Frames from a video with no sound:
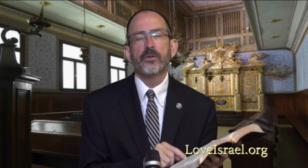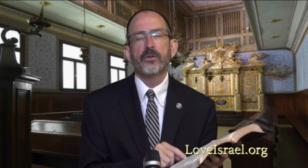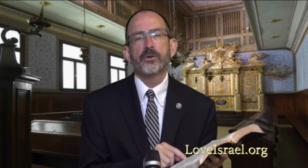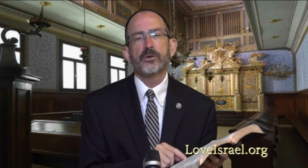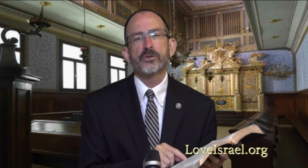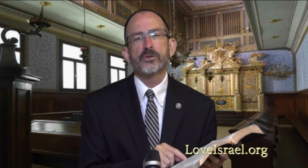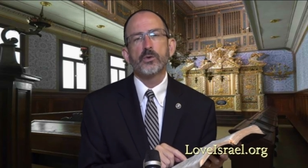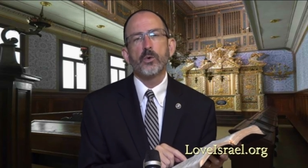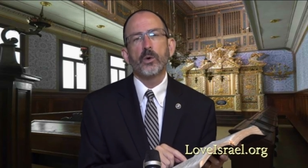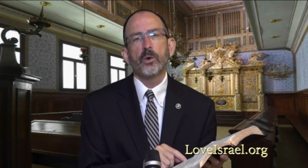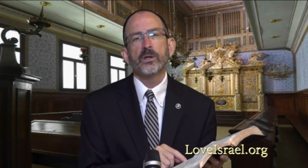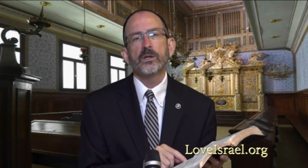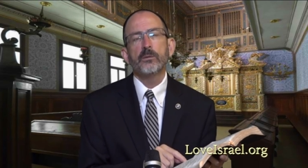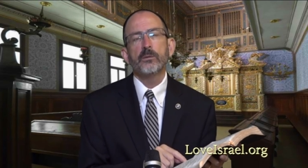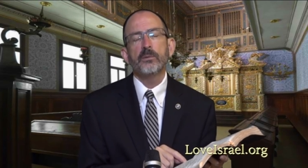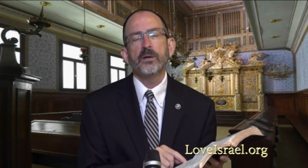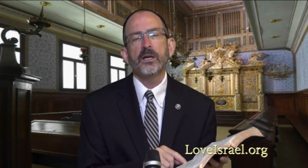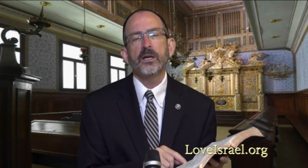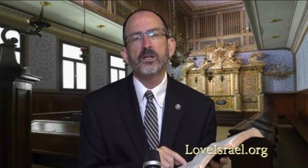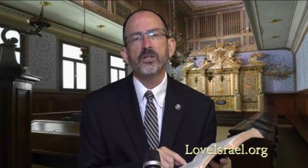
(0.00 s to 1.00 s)
there's going to
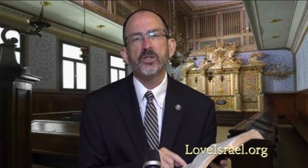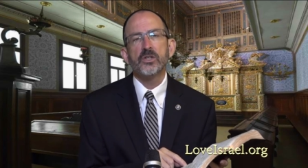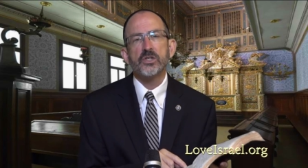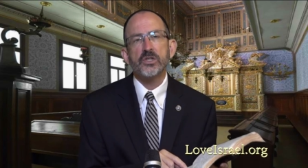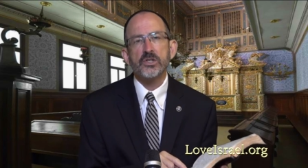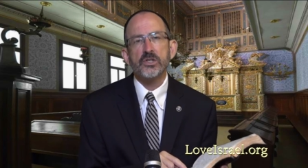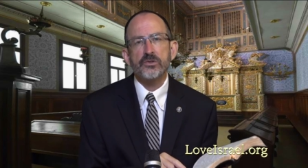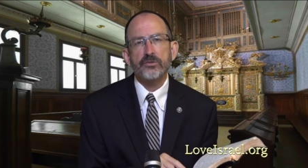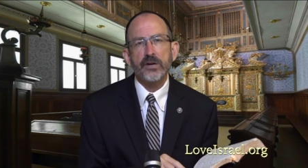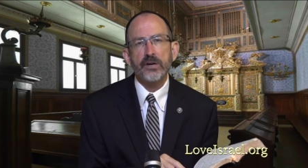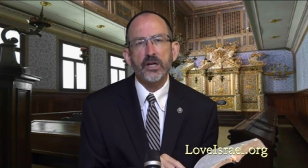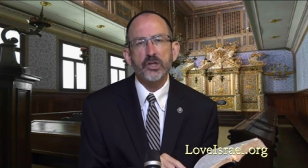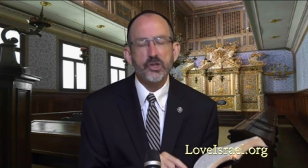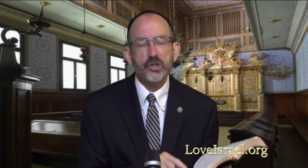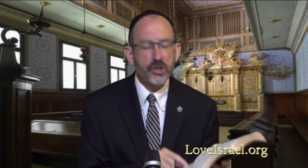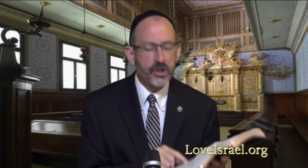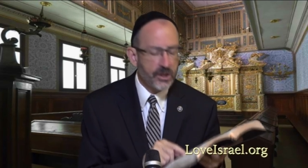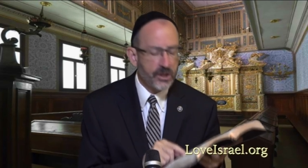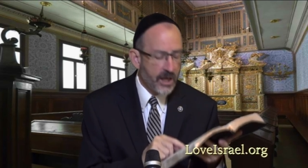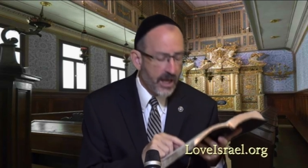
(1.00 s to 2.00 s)
be
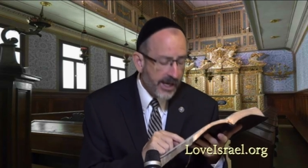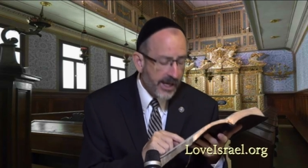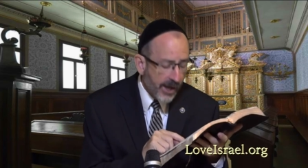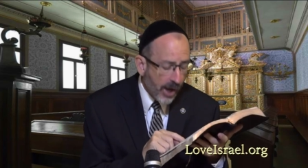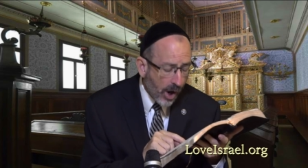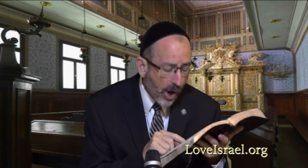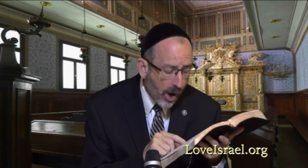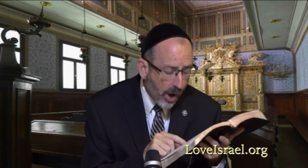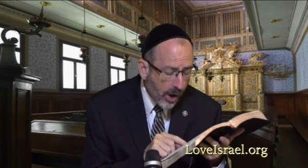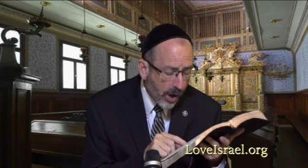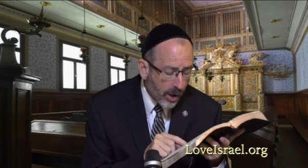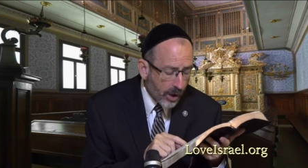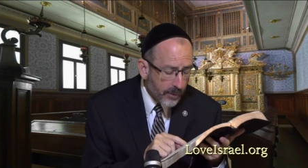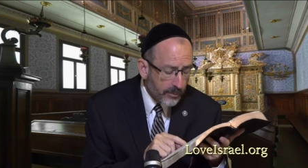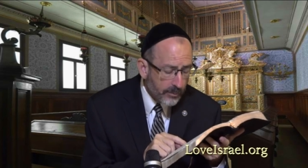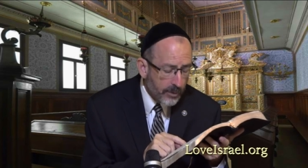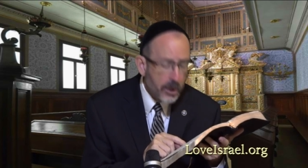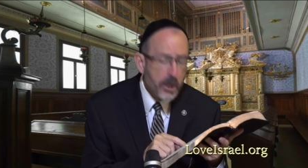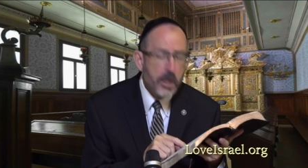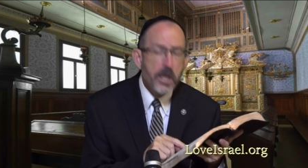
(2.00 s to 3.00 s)
destruction and
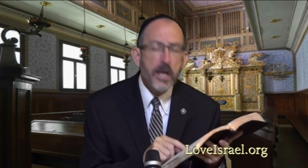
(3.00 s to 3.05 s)
harm.